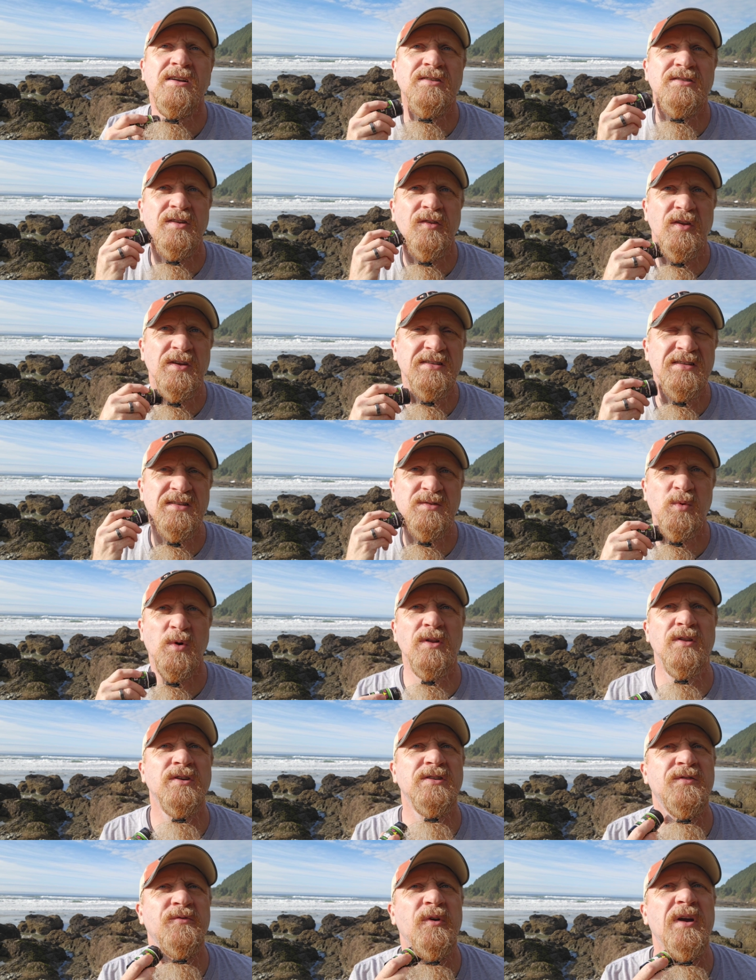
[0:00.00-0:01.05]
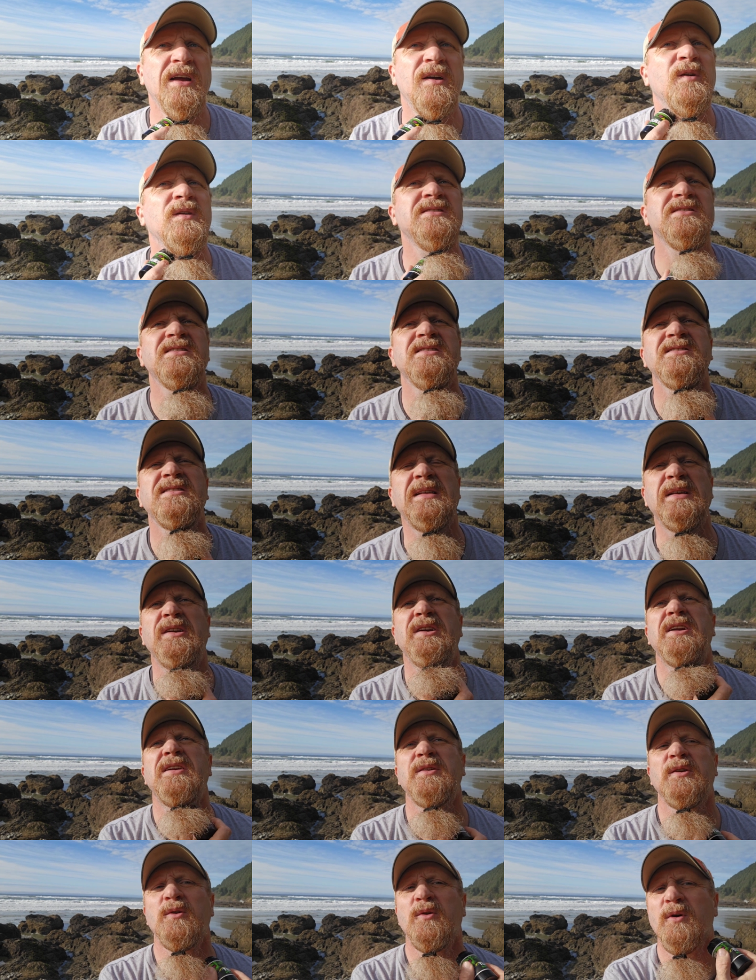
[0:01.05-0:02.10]
so this is one of those fragrances that you're
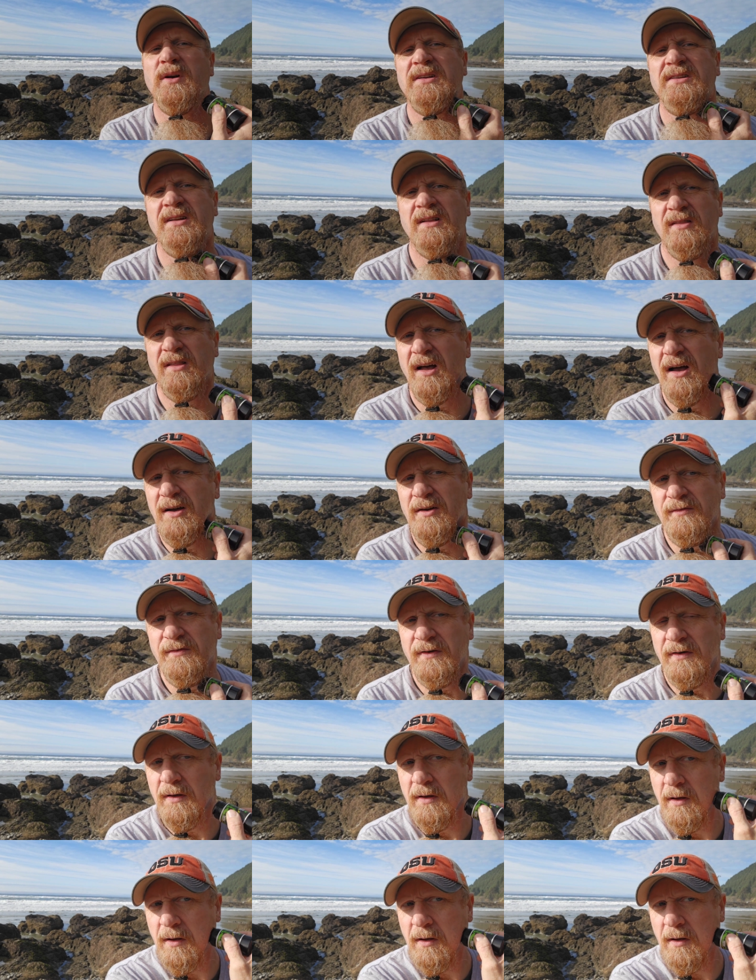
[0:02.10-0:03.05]
either going to love